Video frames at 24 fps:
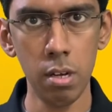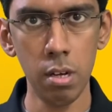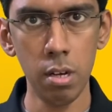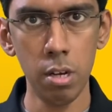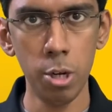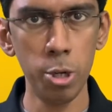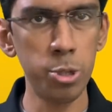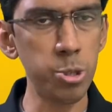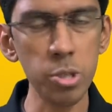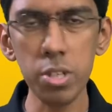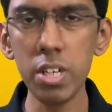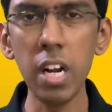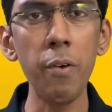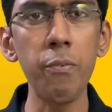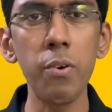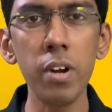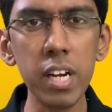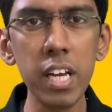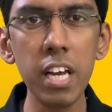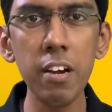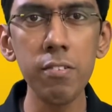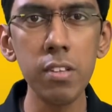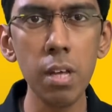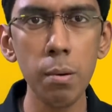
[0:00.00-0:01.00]
You should never
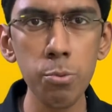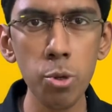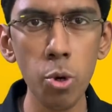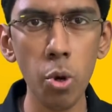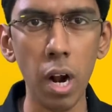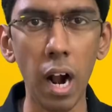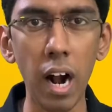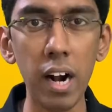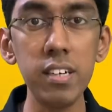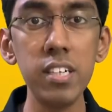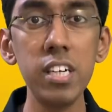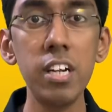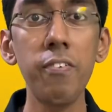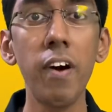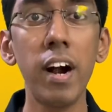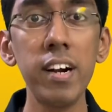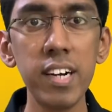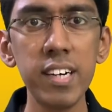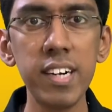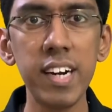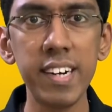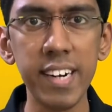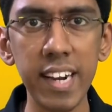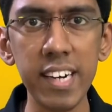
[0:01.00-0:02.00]
give them your
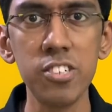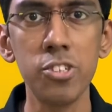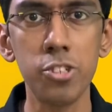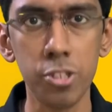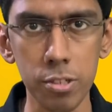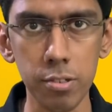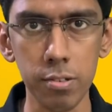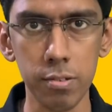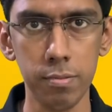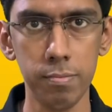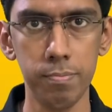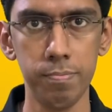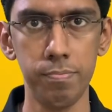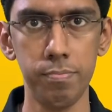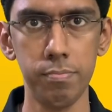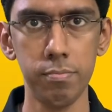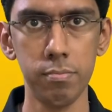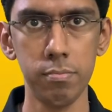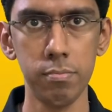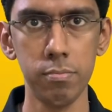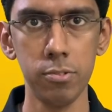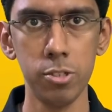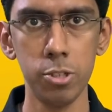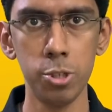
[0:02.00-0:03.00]
undivided attention.
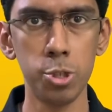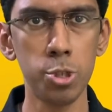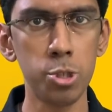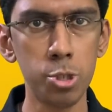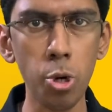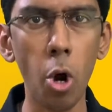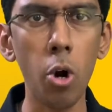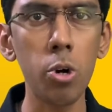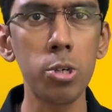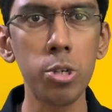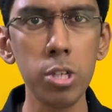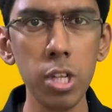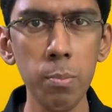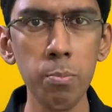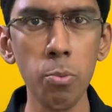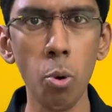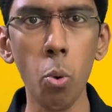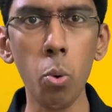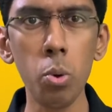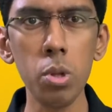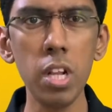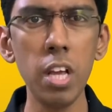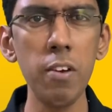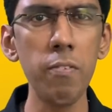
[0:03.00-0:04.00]
You should talk to them
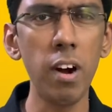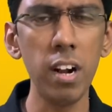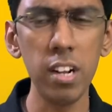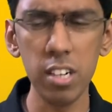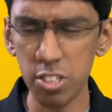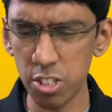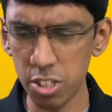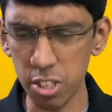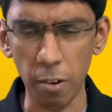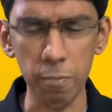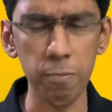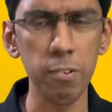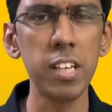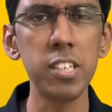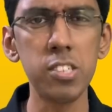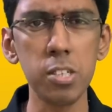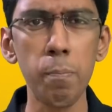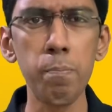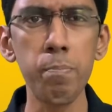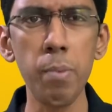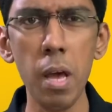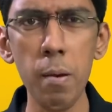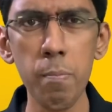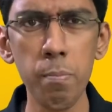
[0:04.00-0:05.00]
only while shuffling
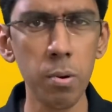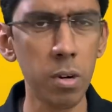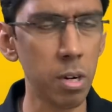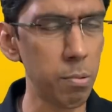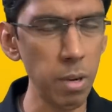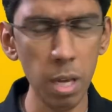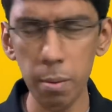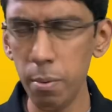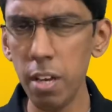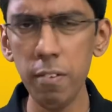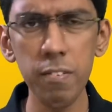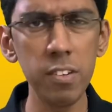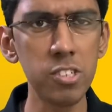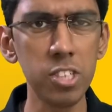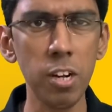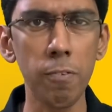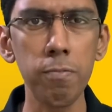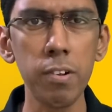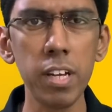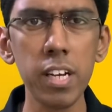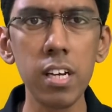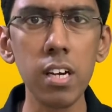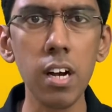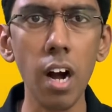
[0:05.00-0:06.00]
some paper, maybe even
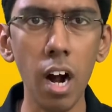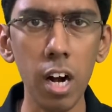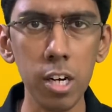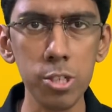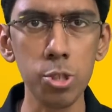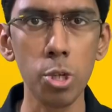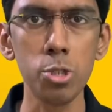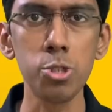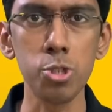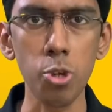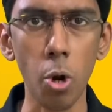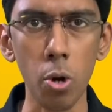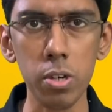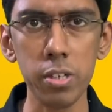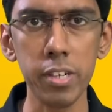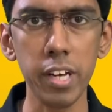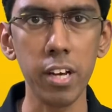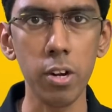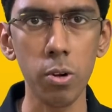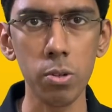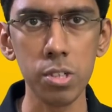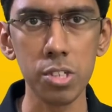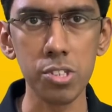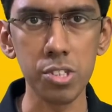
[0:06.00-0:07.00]
shuffling cards on
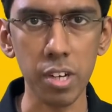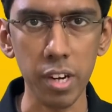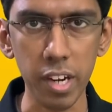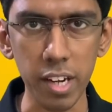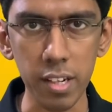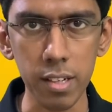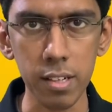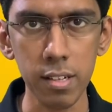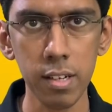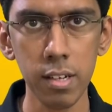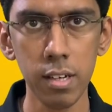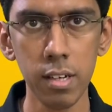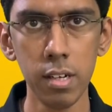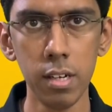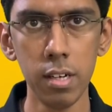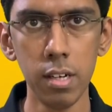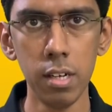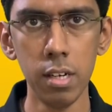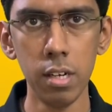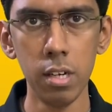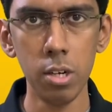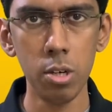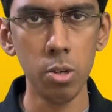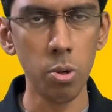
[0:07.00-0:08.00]
solitaire on the screen,
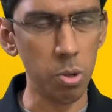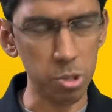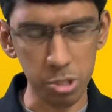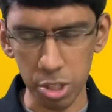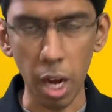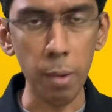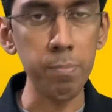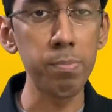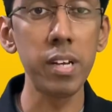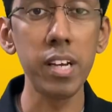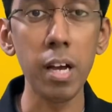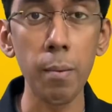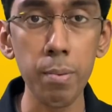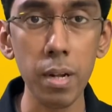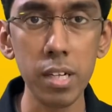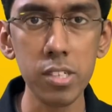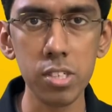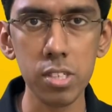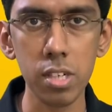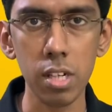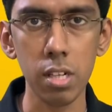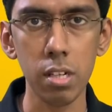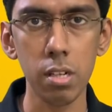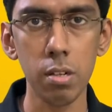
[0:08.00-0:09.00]
or sharpening a
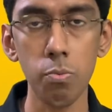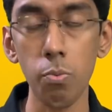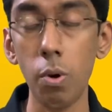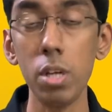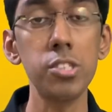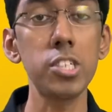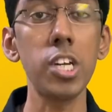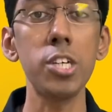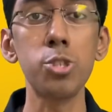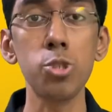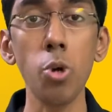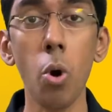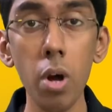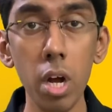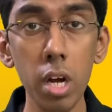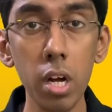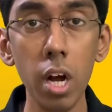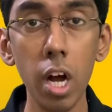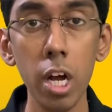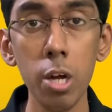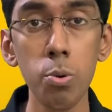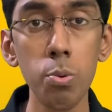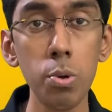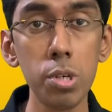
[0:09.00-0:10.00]
pencil. Once I saw a
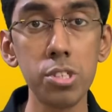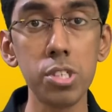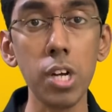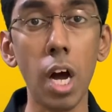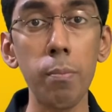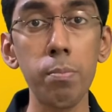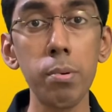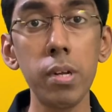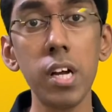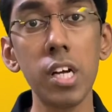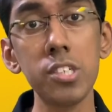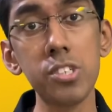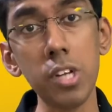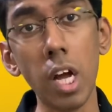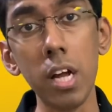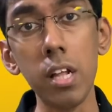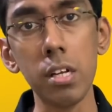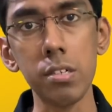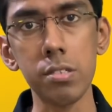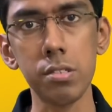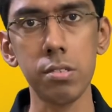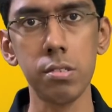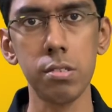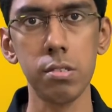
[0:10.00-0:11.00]
guy who was sharpening a
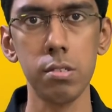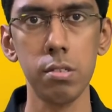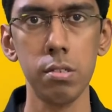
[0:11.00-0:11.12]
stylus.